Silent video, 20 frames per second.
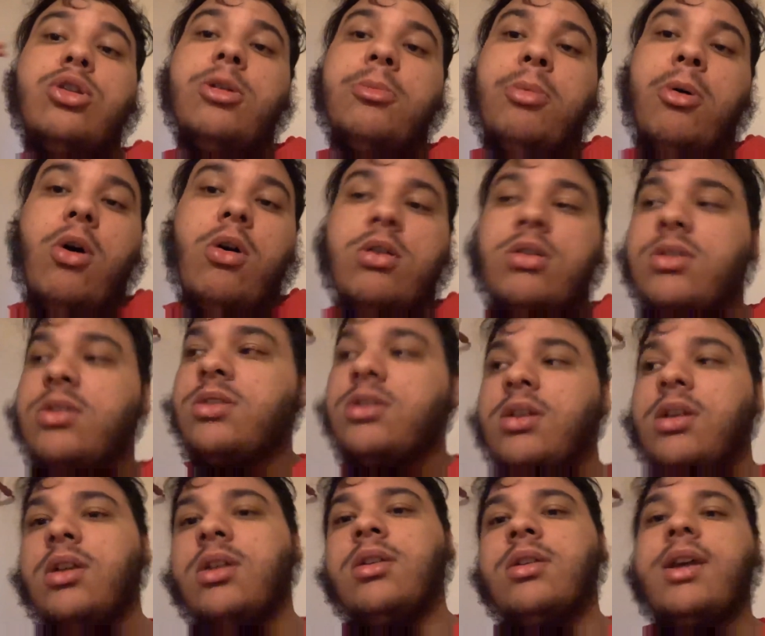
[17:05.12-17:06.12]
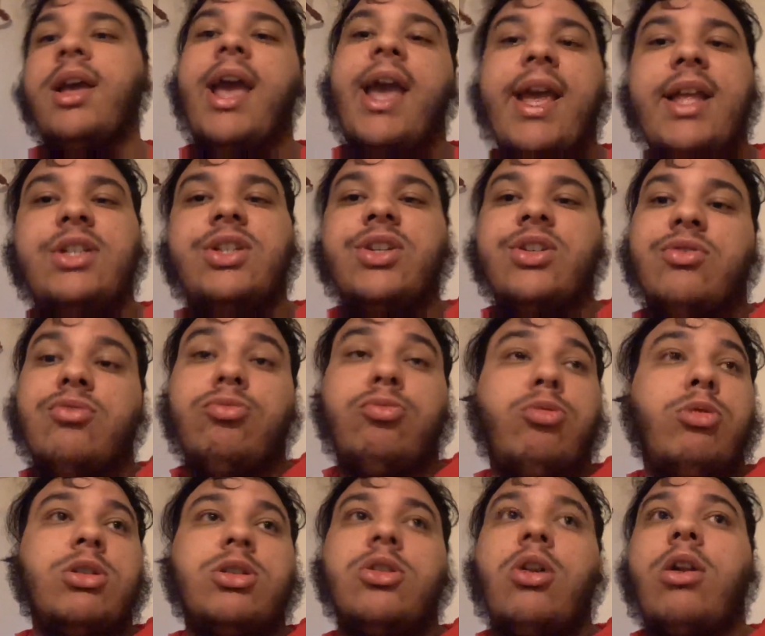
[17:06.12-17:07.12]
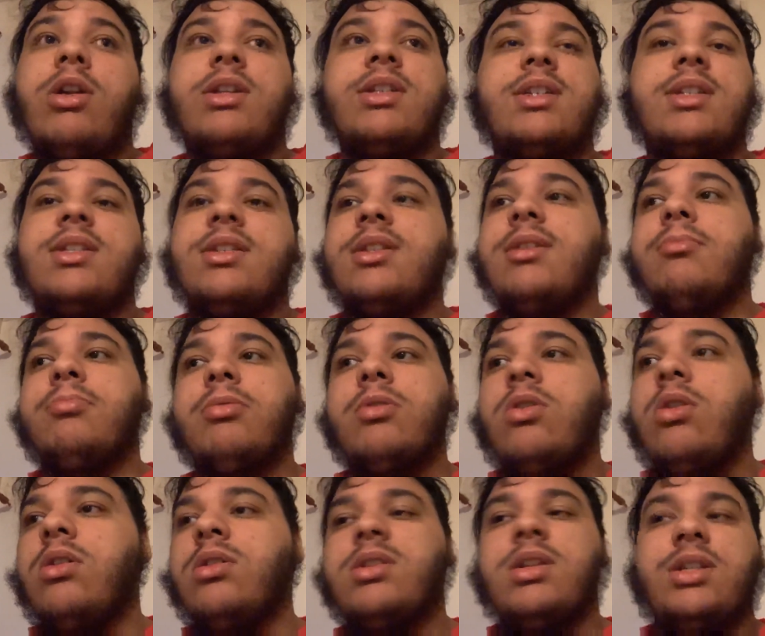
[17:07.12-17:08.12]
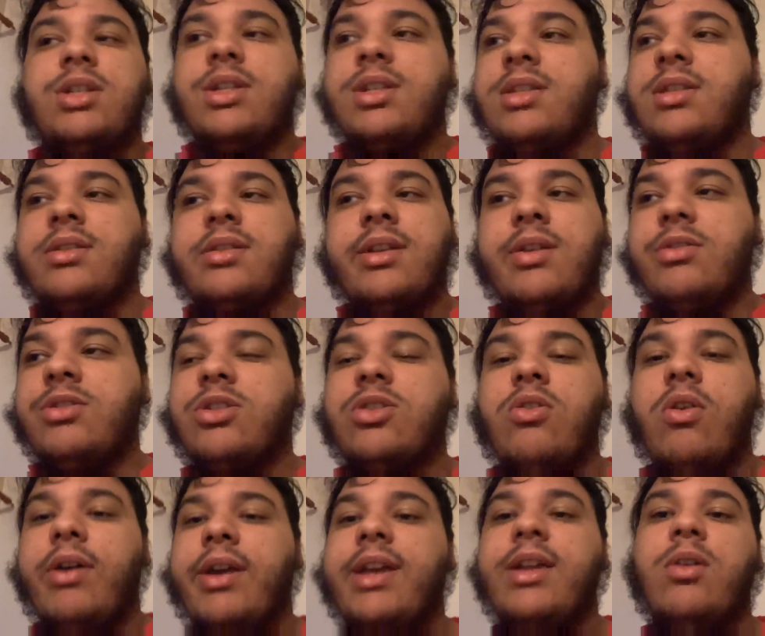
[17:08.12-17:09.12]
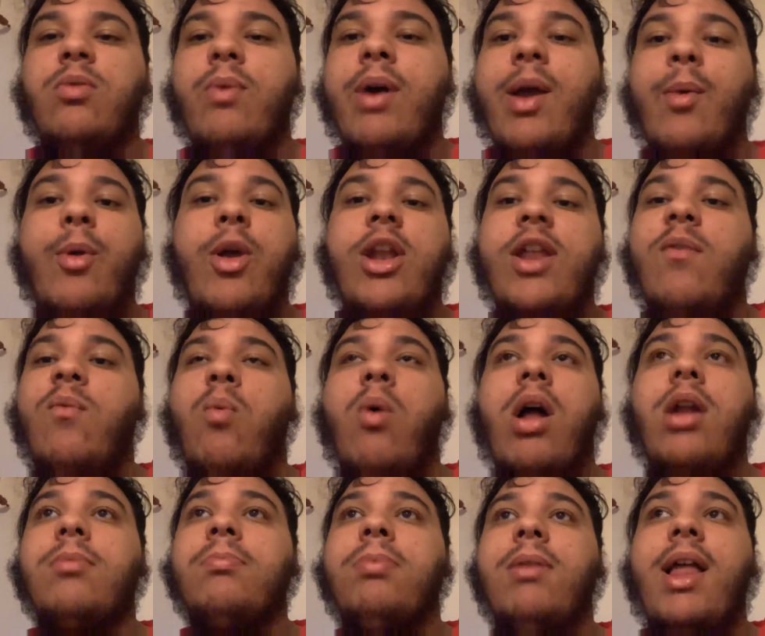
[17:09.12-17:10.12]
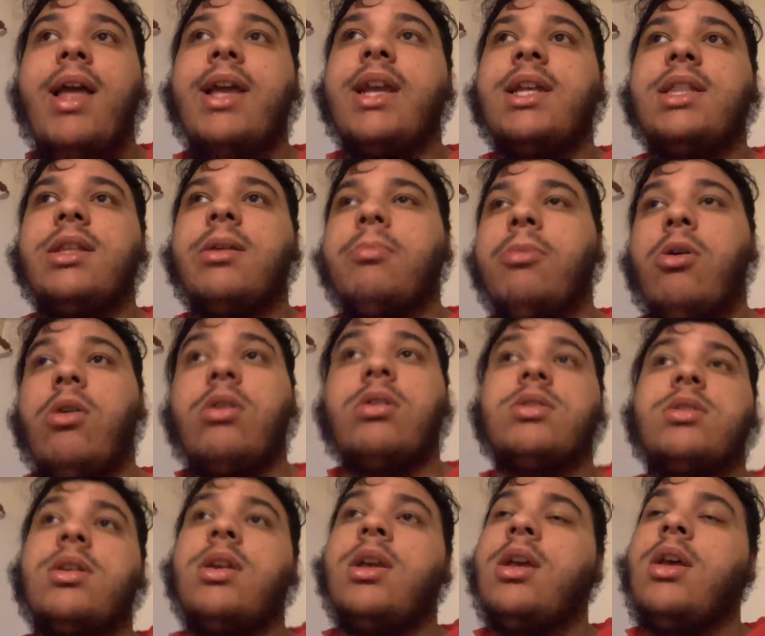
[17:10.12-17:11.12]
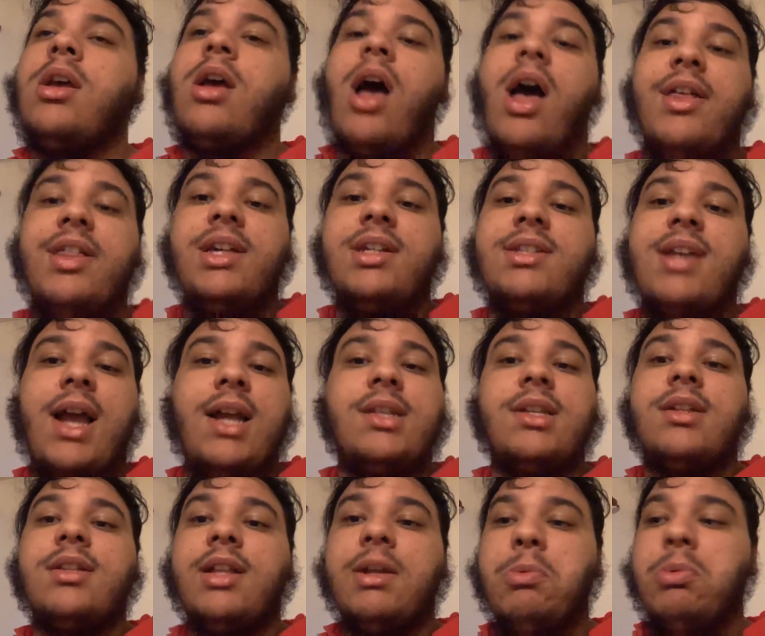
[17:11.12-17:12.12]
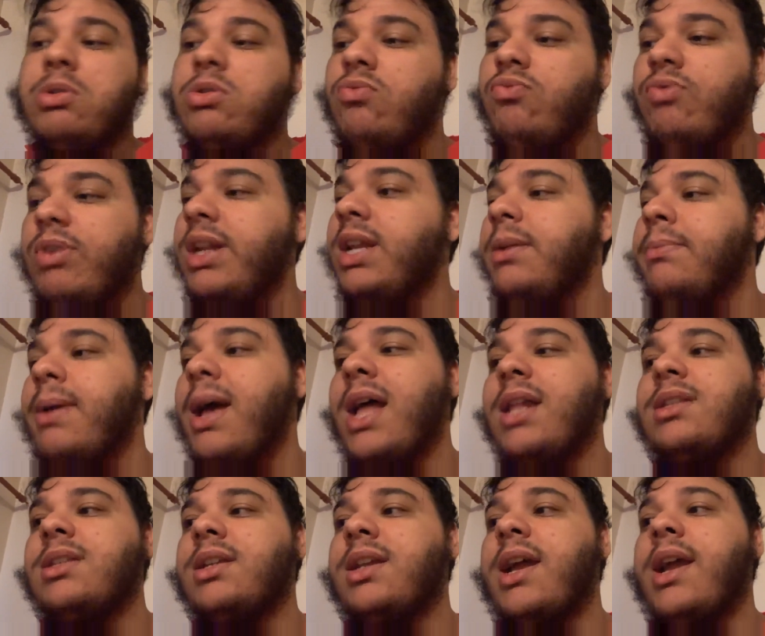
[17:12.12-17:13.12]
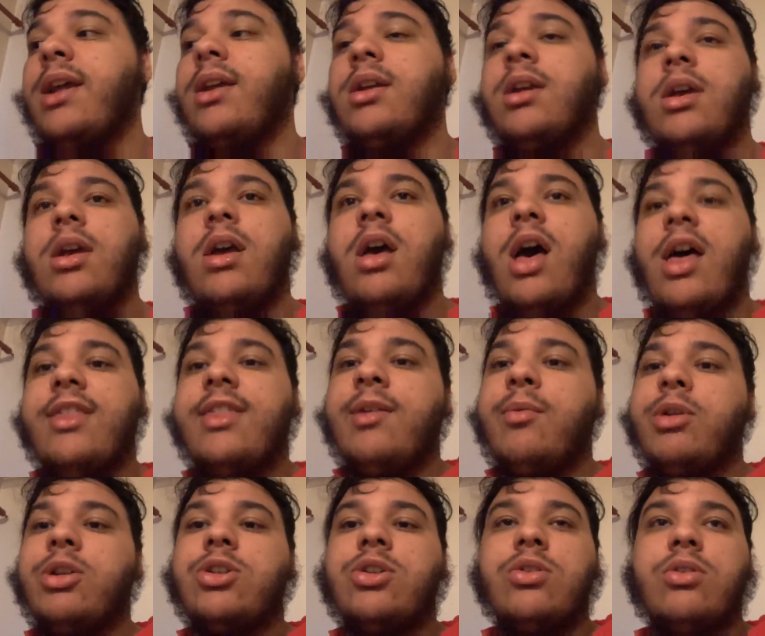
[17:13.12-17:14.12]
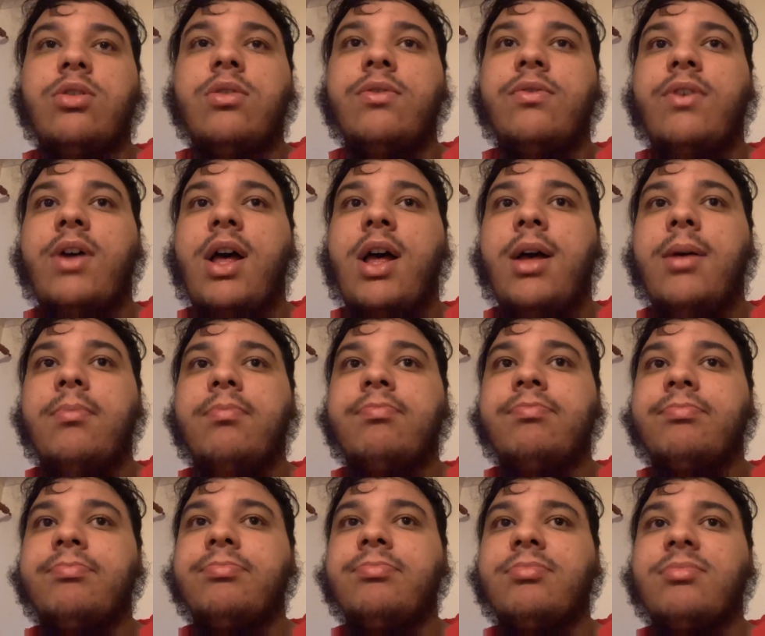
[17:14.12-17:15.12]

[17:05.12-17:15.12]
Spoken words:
the box, it just was non-existent because it just got hit away. We only have one player in the box. I think tactically was really bad today. I think we should have.